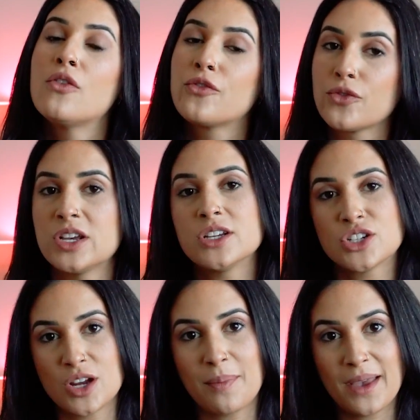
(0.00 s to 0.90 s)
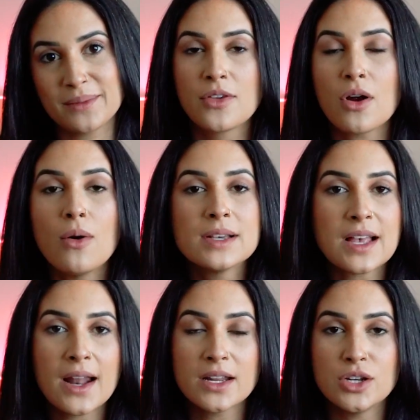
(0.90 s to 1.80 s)
free shipping. They're always
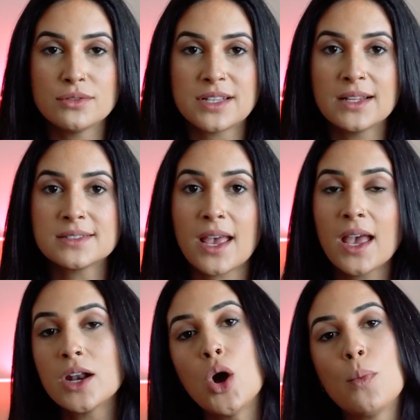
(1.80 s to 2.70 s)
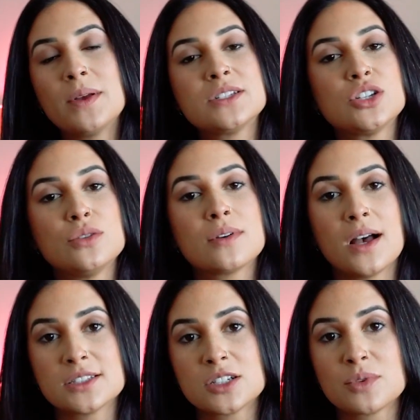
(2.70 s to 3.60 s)
adding new scents and open to
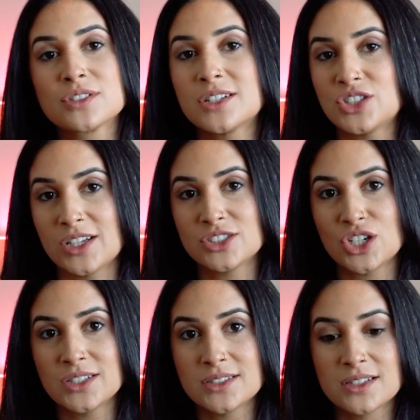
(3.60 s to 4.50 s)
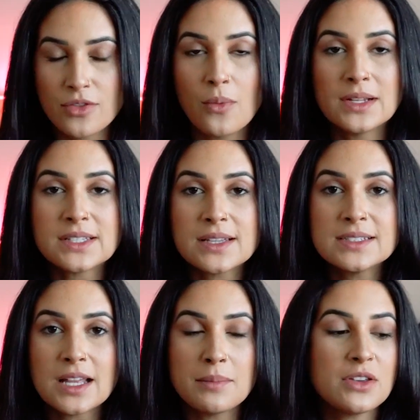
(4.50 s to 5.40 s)
customer suggestions. The ones that they
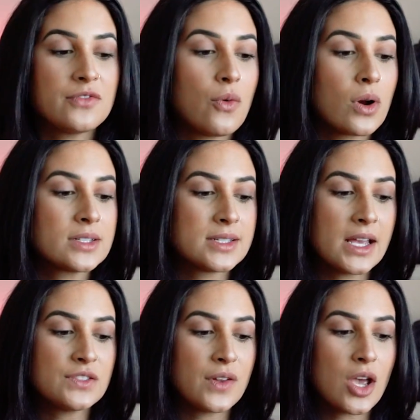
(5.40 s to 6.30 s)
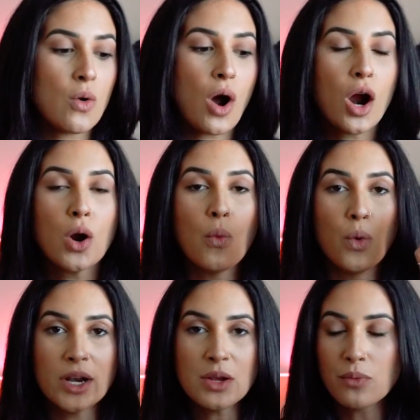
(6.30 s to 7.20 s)
sent me for today's video are
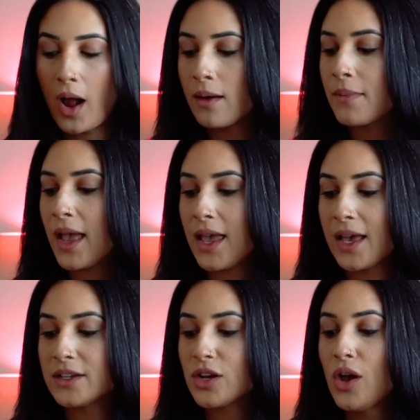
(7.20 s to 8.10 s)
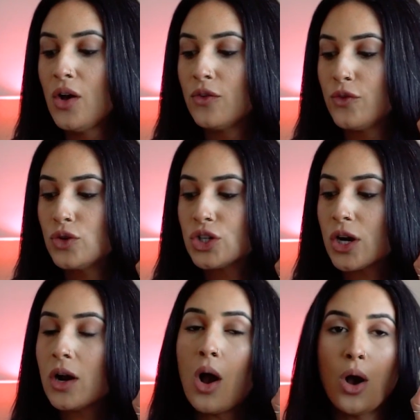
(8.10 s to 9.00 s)
Woody Rum and
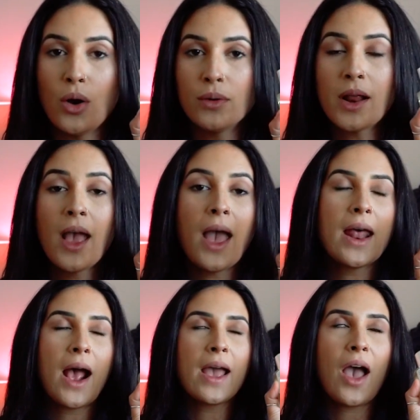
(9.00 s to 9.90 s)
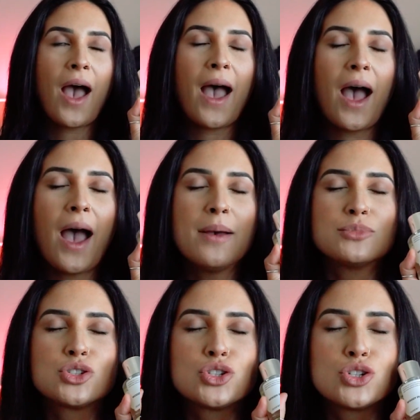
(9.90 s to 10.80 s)
Fougere Ode, and I
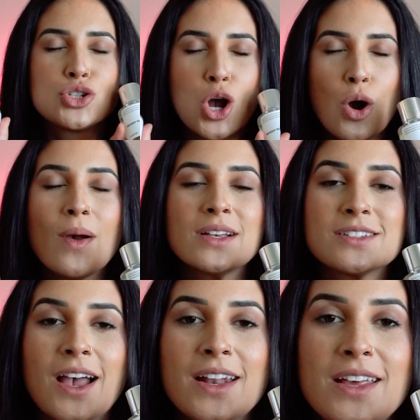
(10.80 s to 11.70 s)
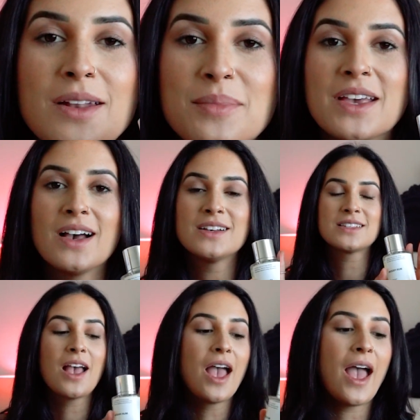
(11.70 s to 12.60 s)
am so excited
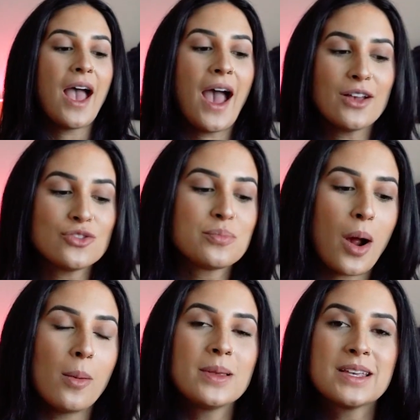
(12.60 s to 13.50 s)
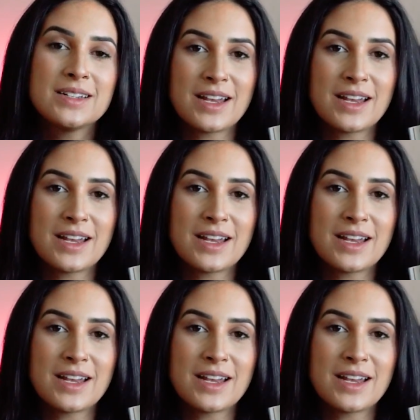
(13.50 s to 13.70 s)
because, as you probably can